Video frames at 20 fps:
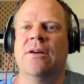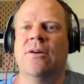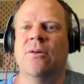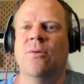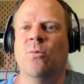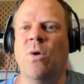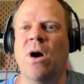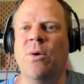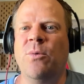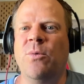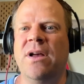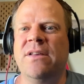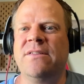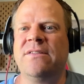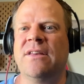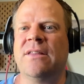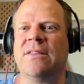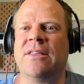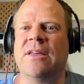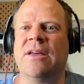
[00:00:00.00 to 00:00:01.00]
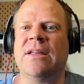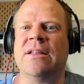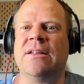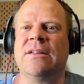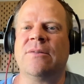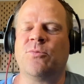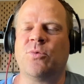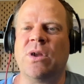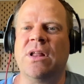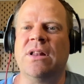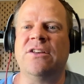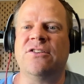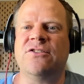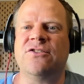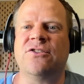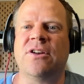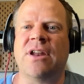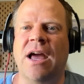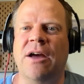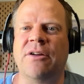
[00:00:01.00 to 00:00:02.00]
what was it that really
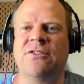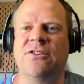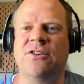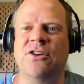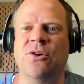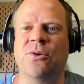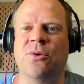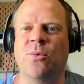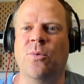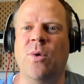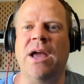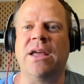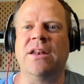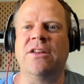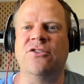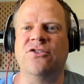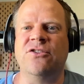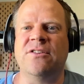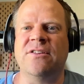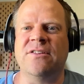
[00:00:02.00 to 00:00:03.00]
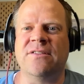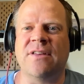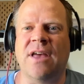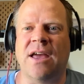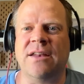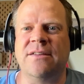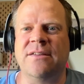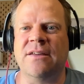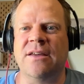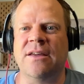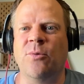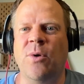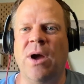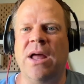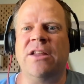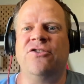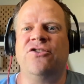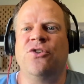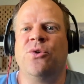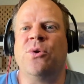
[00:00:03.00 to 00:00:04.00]
stood out to you, and why did
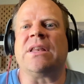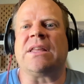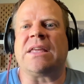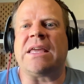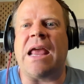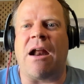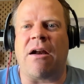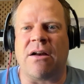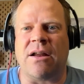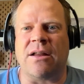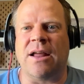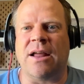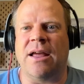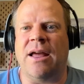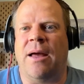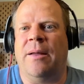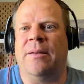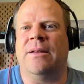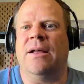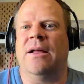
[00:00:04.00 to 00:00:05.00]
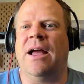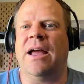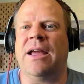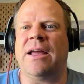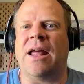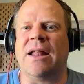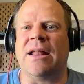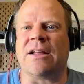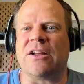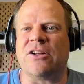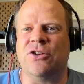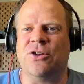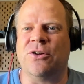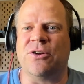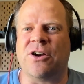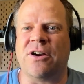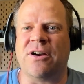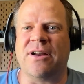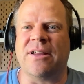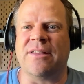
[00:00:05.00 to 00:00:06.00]
you and Karen, I gotta
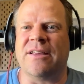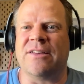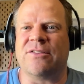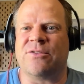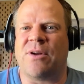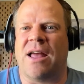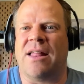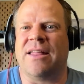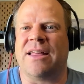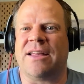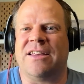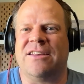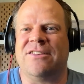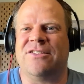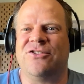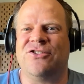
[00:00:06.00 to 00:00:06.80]
include her in this, right? Like because